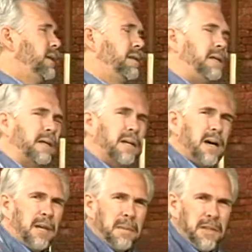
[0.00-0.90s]
The
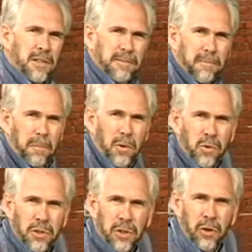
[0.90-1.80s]
economies of
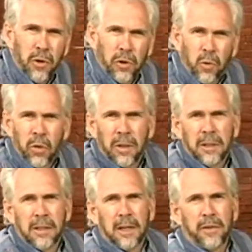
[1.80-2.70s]
most third
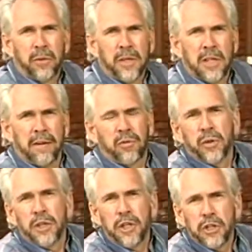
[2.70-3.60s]
world countries have
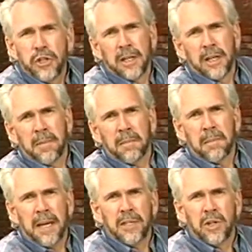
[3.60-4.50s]
traditionally been
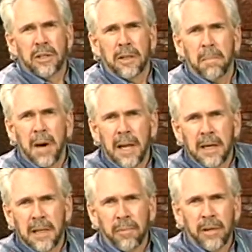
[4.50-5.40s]
based on
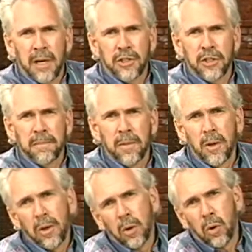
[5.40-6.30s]
commodity production,
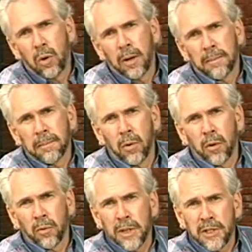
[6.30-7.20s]
or
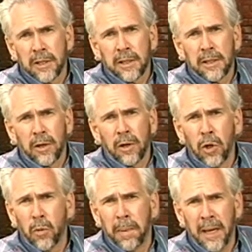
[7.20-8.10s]
more recently on
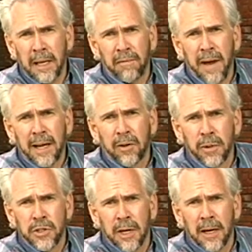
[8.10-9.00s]
low-paying
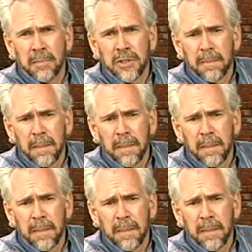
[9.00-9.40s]
factory jobs.